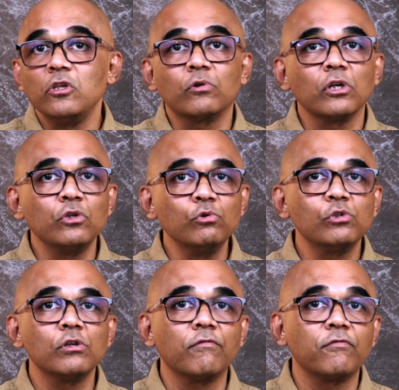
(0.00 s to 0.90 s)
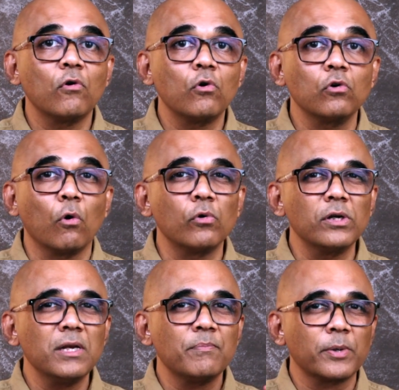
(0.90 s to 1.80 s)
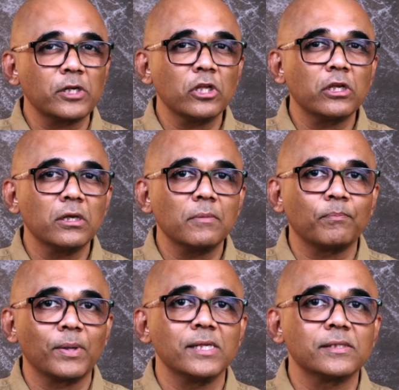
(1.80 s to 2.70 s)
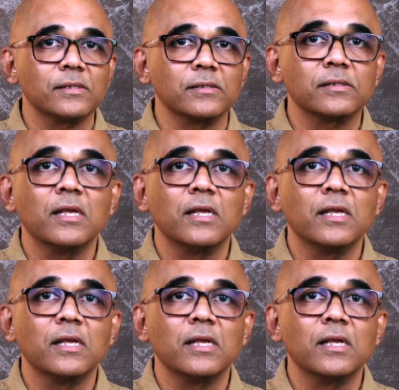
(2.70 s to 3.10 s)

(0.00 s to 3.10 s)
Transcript: You can use your phone only in particular places.